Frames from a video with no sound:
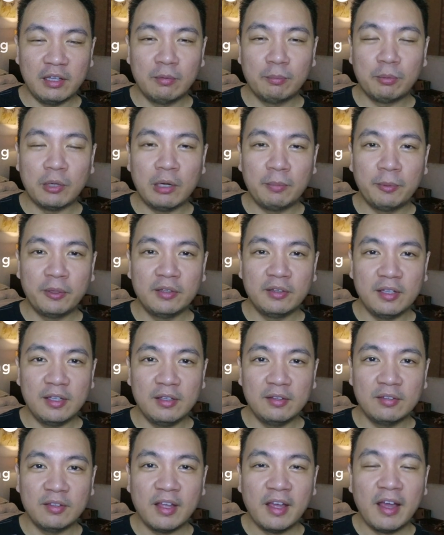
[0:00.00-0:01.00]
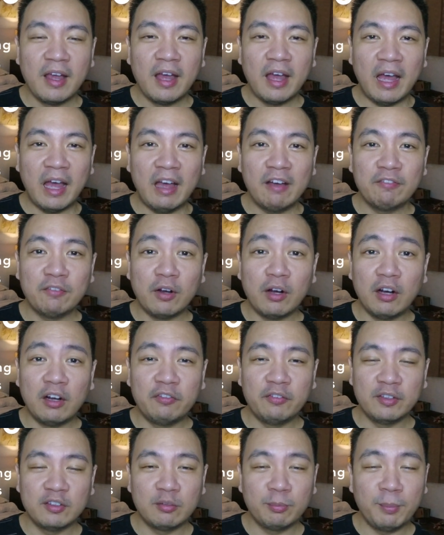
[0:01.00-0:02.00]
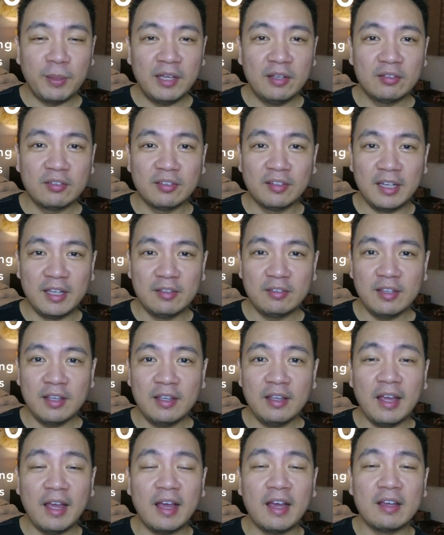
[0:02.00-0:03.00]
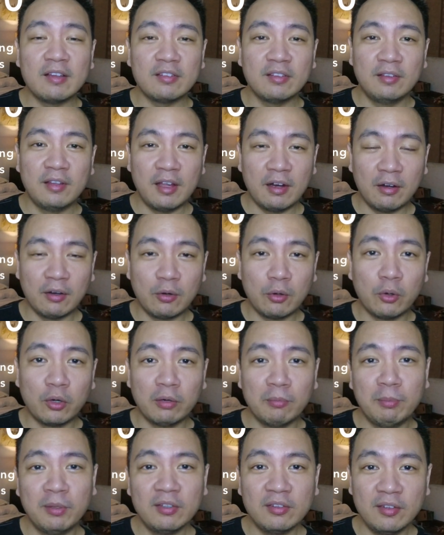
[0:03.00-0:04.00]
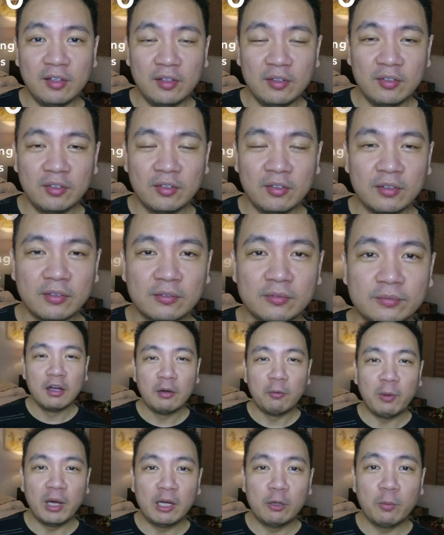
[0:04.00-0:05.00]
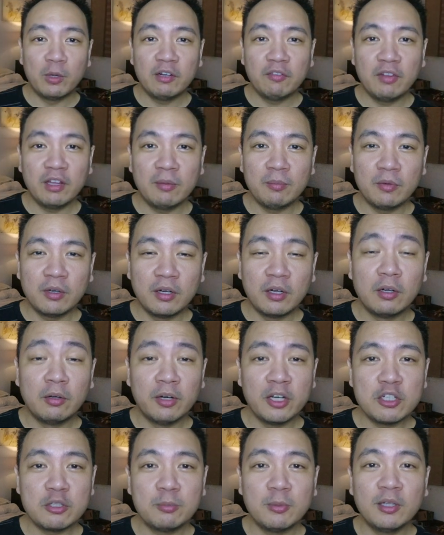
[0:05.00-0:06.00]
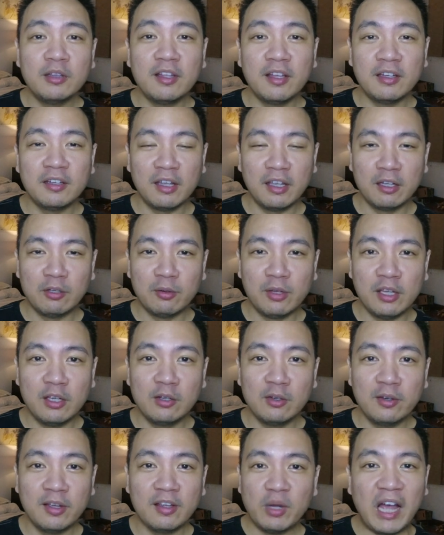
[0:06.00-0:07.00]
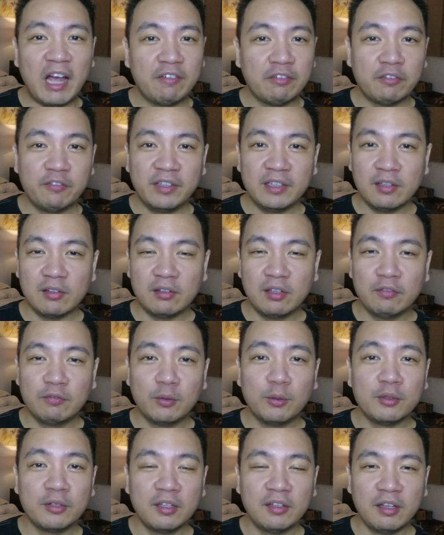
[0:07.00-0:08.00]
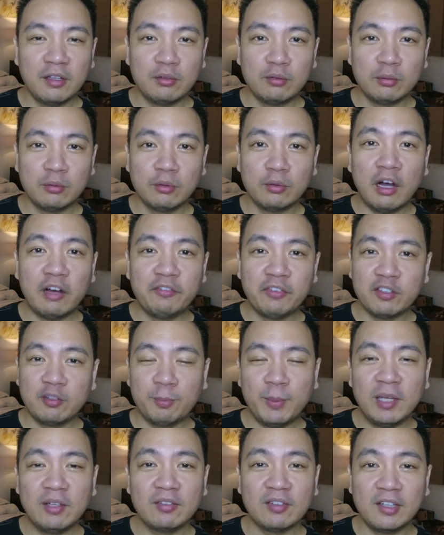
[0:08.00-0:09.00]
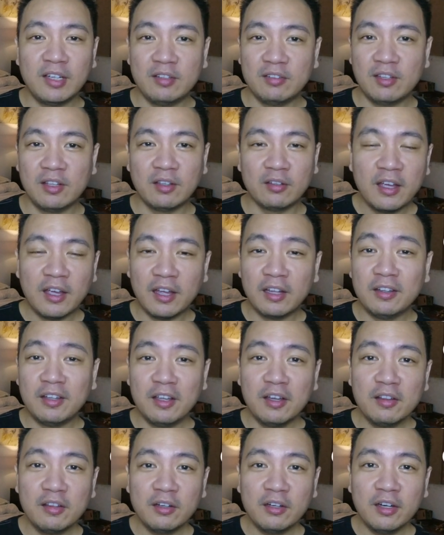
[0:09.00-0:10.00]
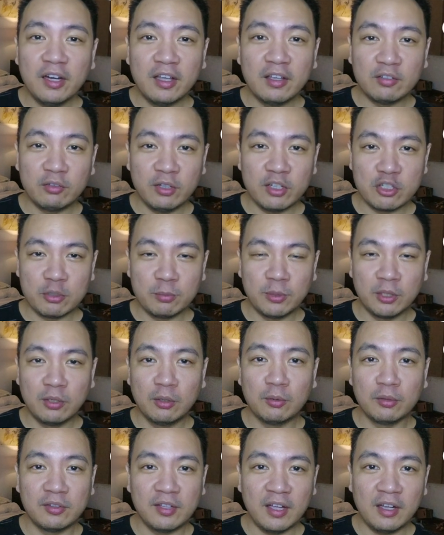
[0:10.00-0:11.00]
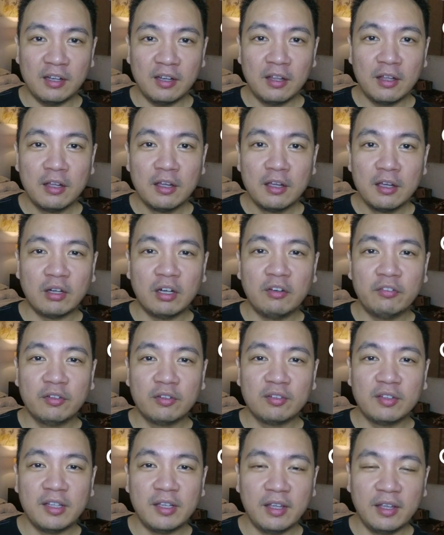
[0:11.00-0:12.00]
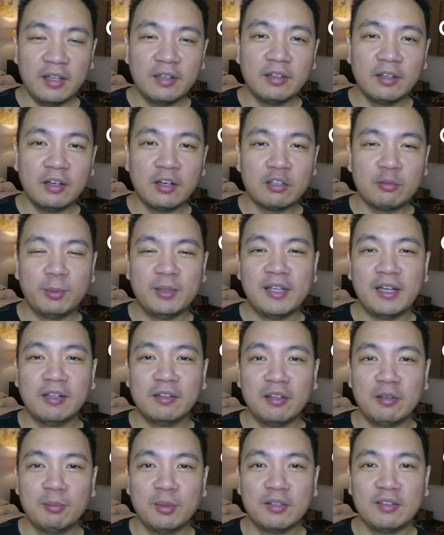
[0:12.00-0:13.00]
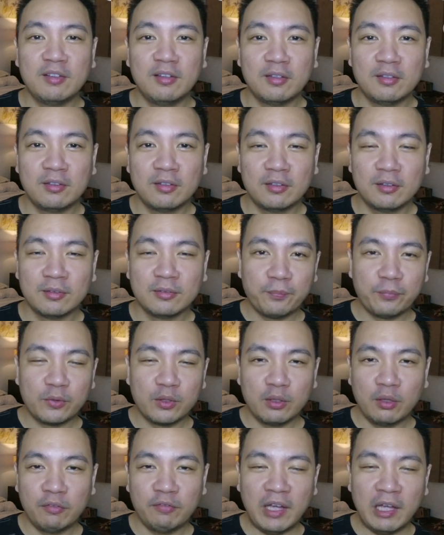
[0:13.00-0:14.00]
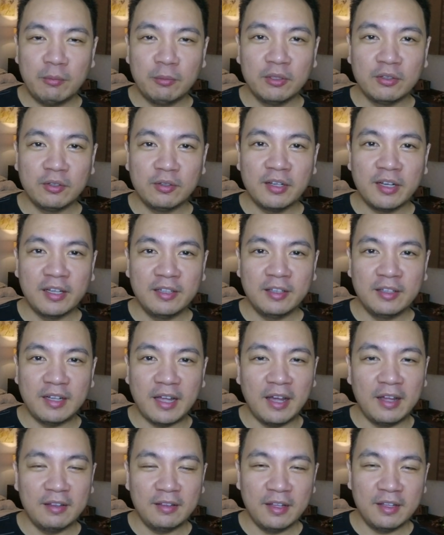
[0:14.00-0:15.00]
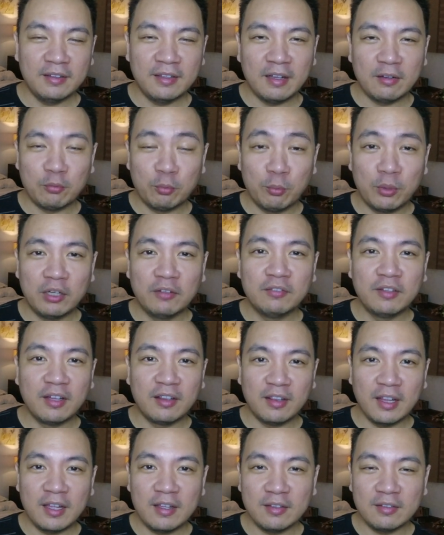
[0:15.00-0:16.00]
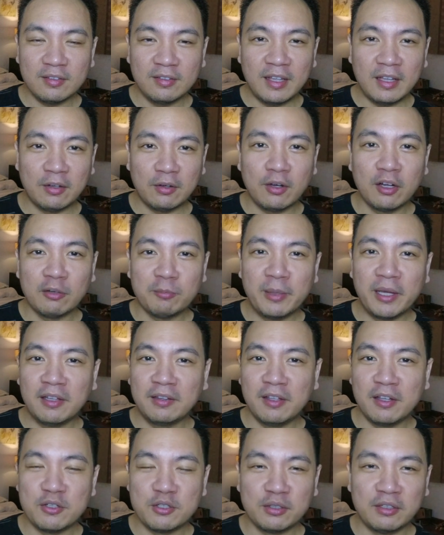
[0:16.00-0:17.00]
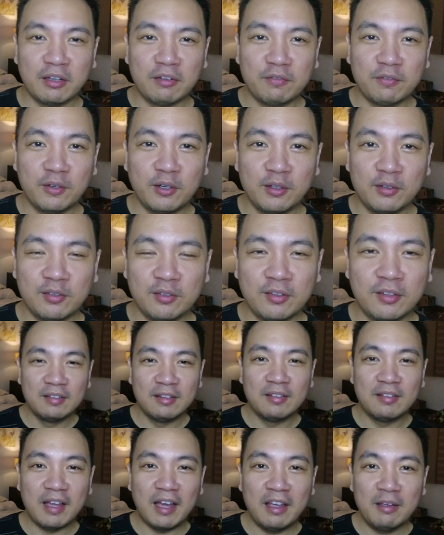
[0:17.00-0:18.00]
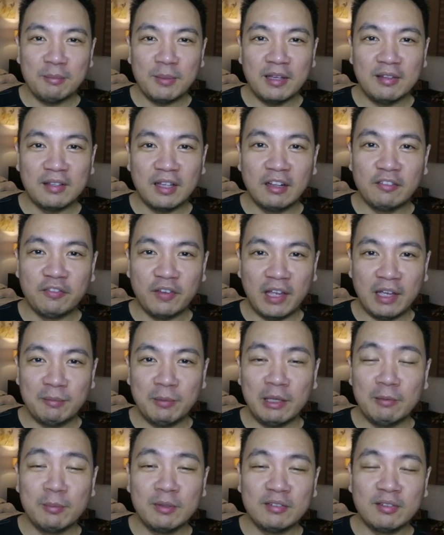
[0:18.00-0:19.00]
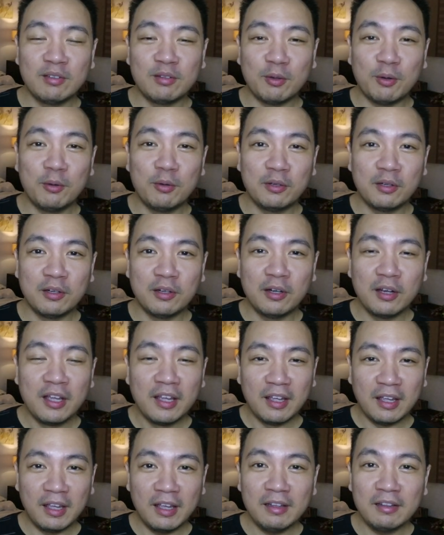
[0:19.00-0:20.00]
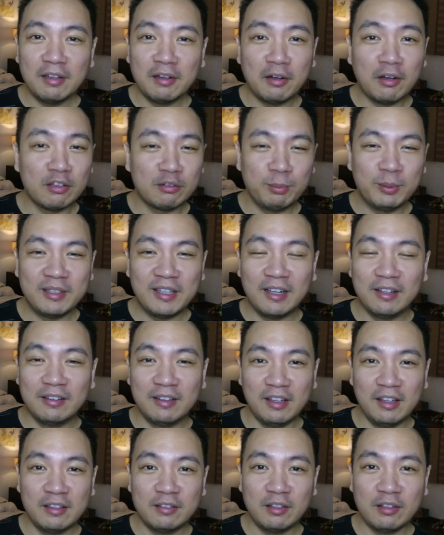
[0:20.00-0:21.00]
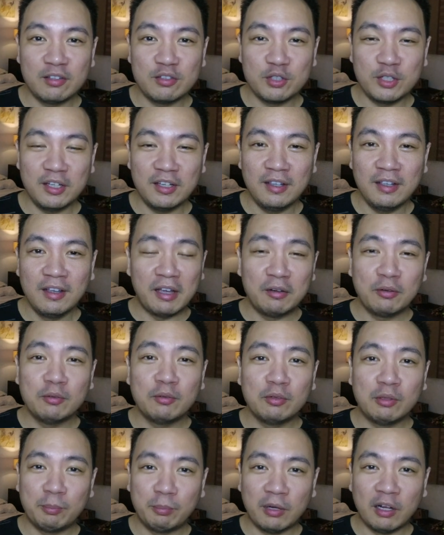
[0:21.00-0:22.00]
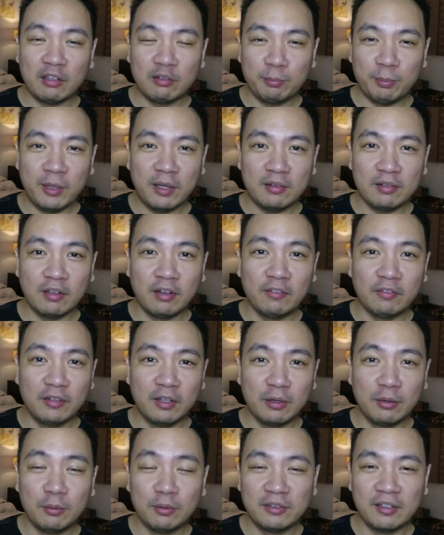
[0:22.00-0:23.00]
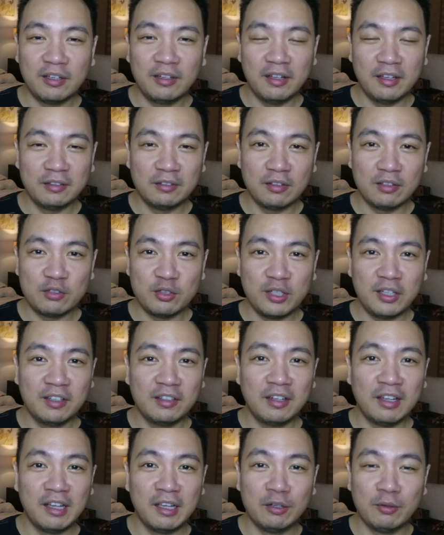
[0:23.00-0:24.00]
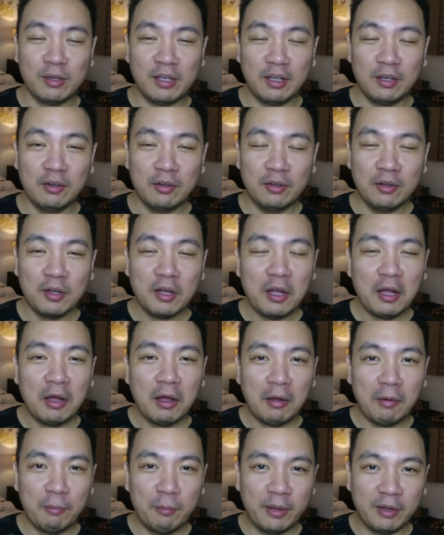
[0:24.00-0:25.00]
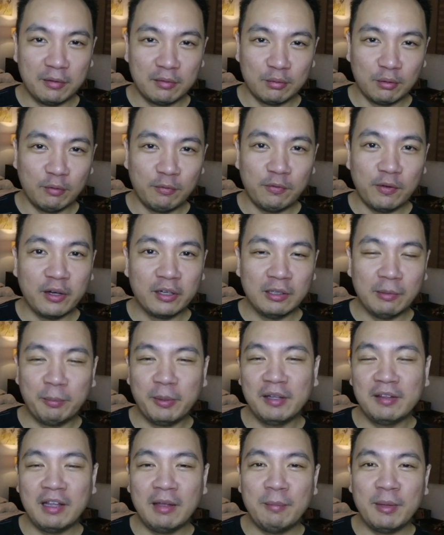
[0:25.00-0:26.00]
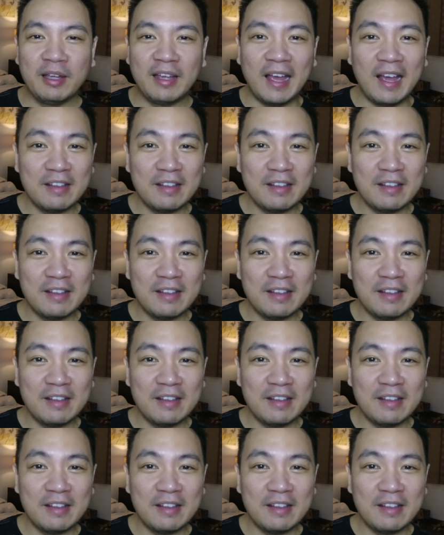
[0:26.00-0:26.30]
10 properties have office space leasing as their core business, while one of them, Richmond in Iloilo, half of it is devoted into office space leasing, and the other is Richmond Hotel, obviously in the hospitality business. So if I were to look at it, I think that's one of the things that caught my attention at first. Since I myself am a business owner in the hospitality industry, I don't know the prospects of the hotel industry in Iloilo, but so far the pandemic